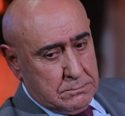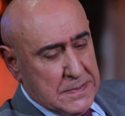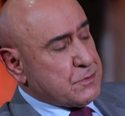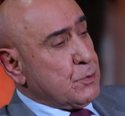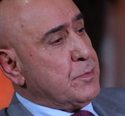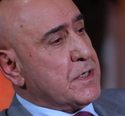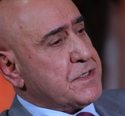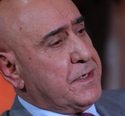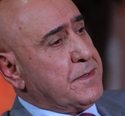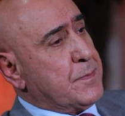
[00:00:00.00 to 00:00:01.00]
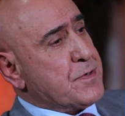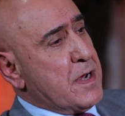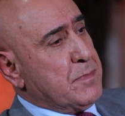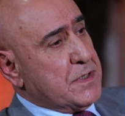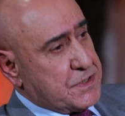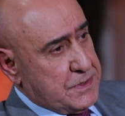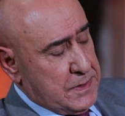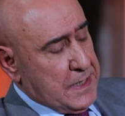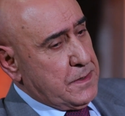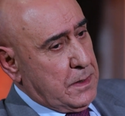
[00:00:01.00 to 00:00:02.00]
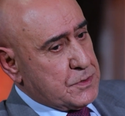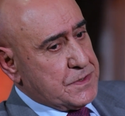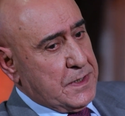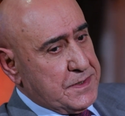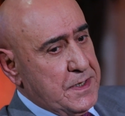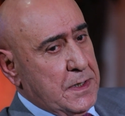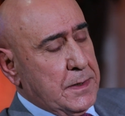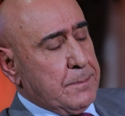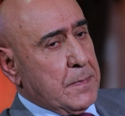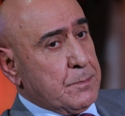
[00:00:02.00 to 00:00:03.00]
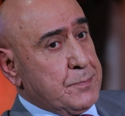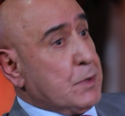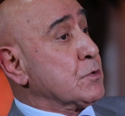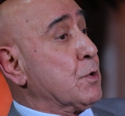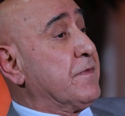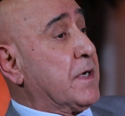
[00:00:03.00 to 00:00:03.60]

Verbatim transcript: Barzani, the Prime Minister, announced that they are, because of the